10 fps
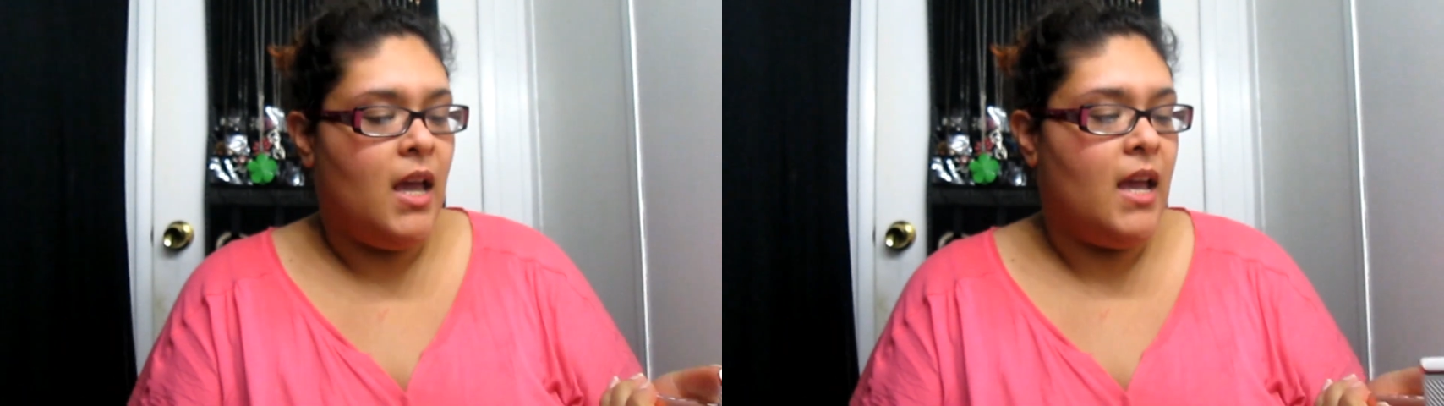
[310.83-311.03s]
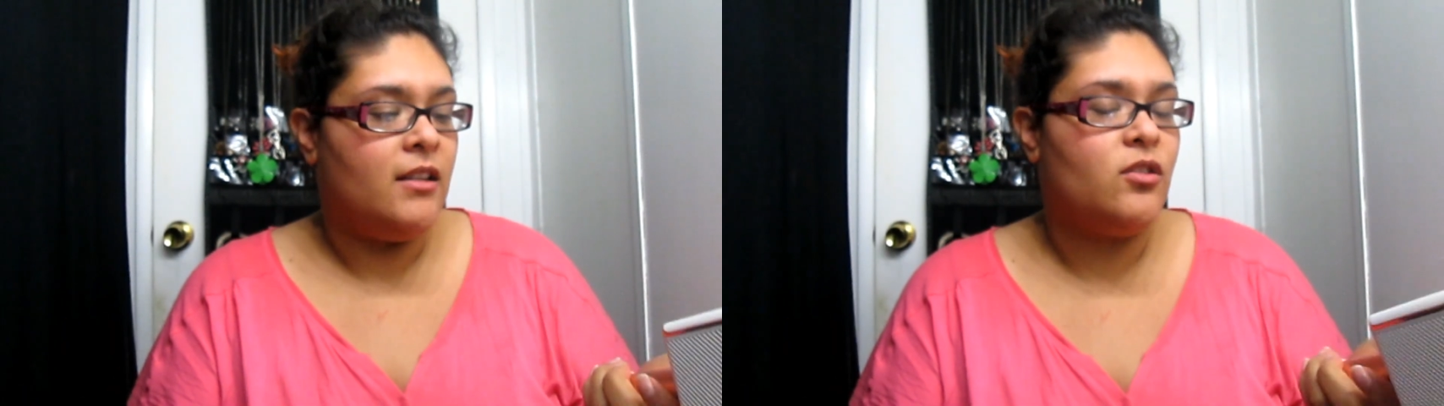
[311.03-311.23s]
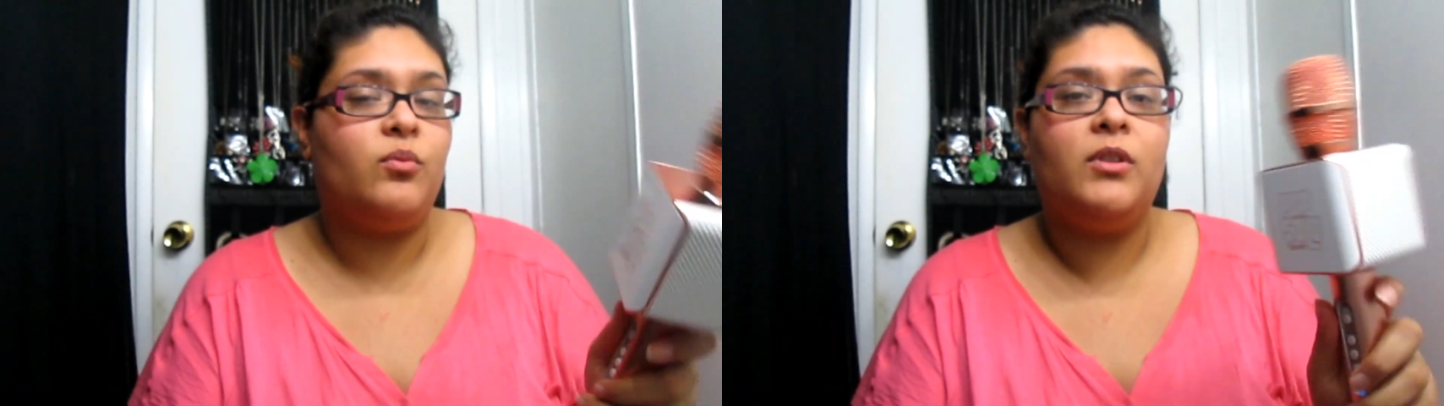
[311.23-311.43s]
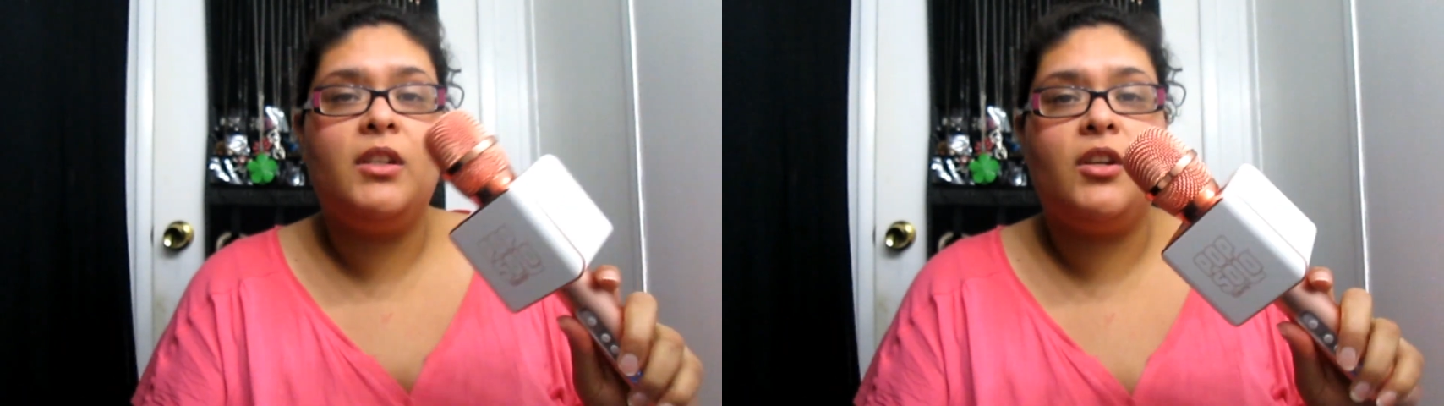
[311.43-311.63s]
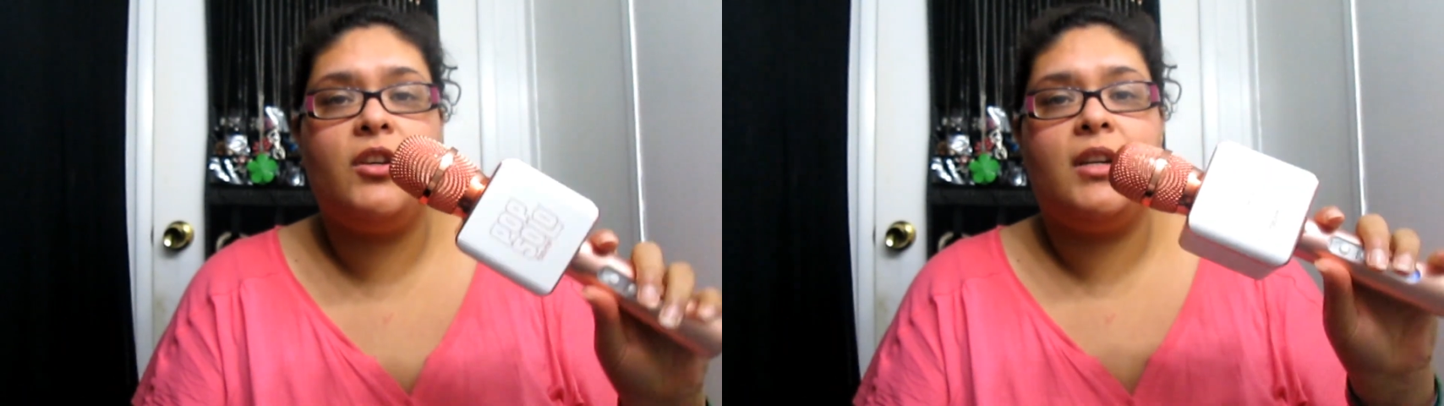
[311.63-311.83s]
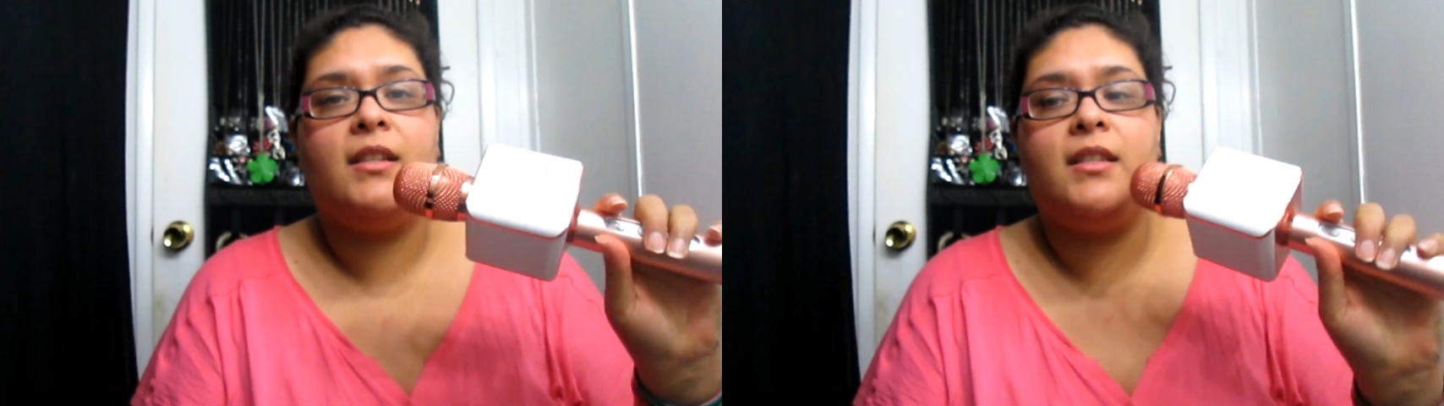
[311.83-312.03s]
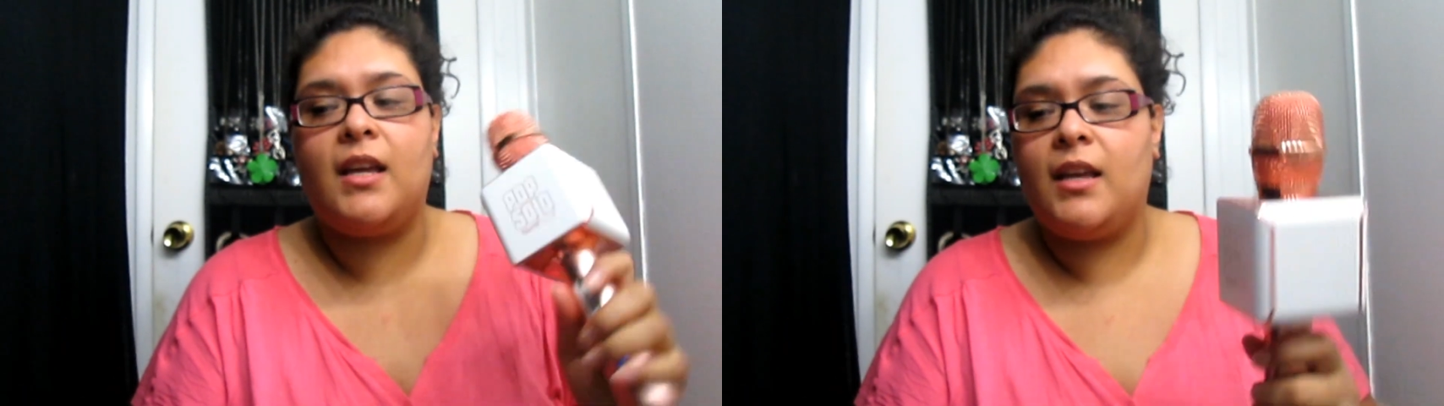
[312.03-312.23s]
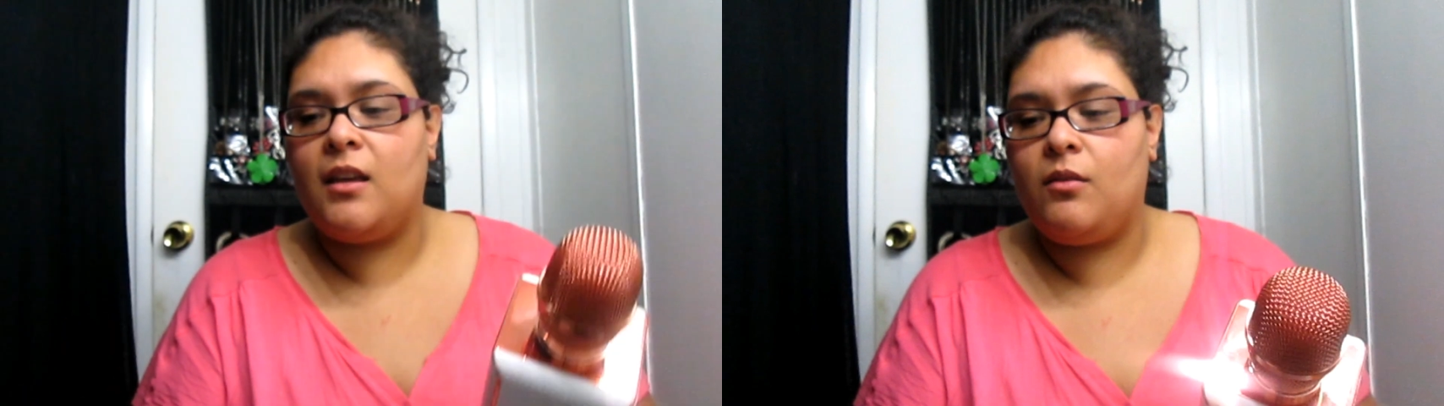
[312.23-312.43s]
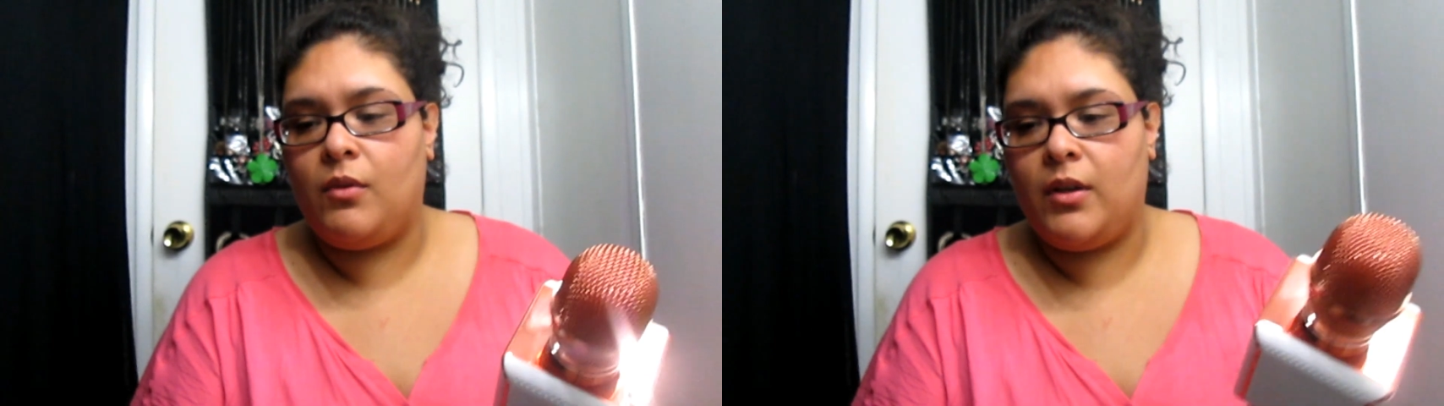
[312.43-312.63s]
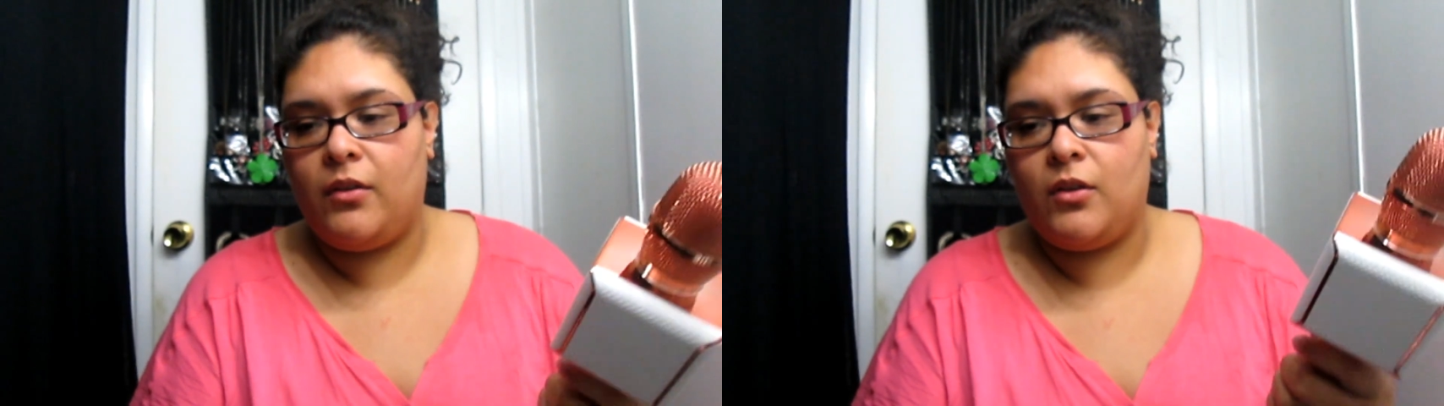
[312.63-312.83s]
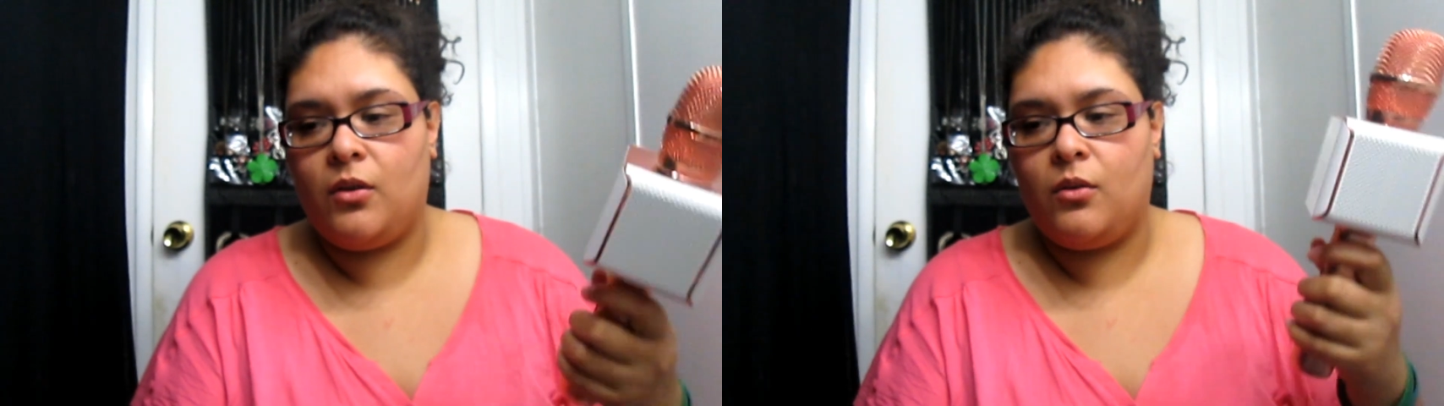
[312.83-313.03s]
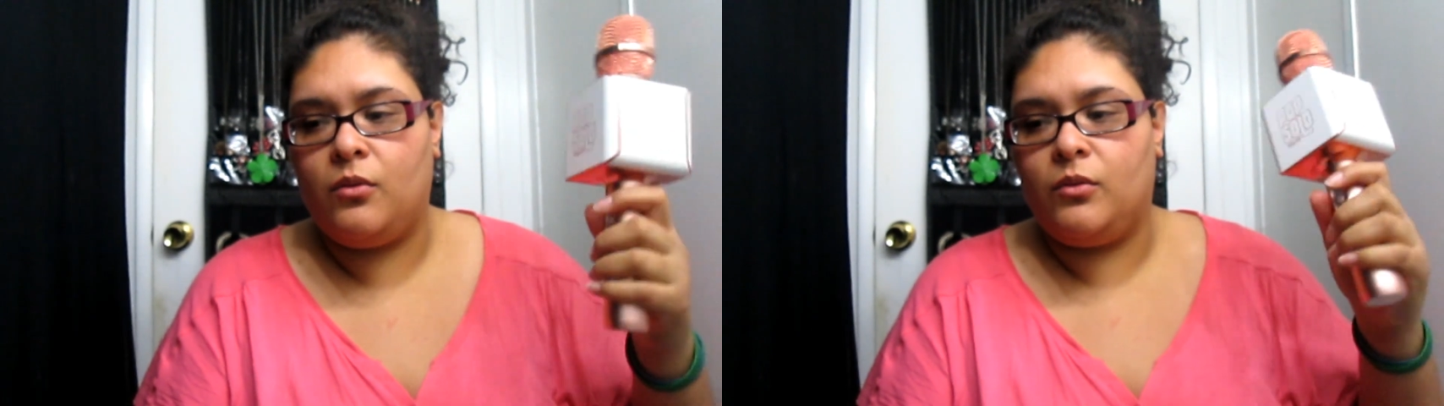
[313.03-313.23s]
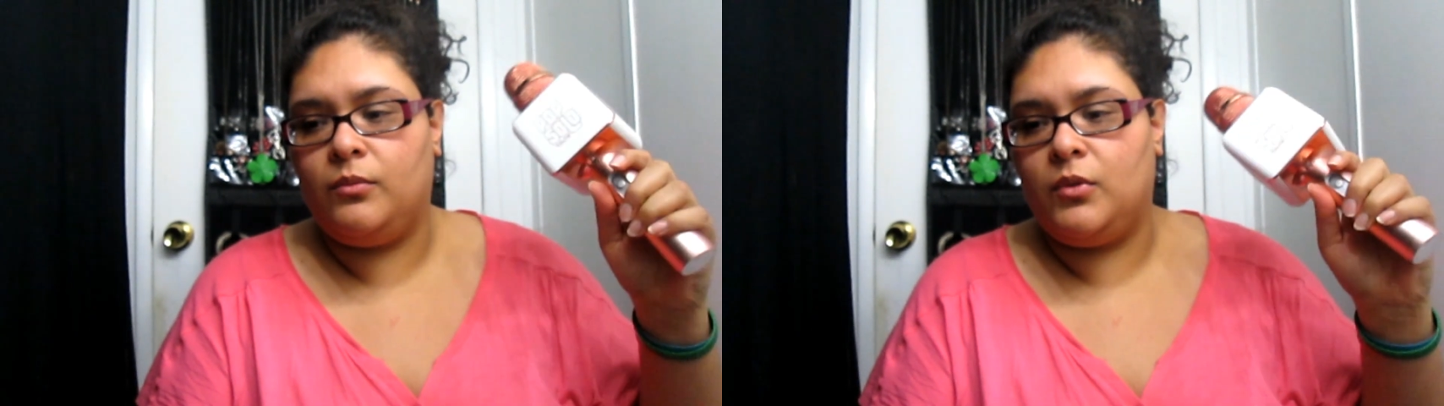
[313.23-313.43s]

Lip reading: It's really good. You can take it with you.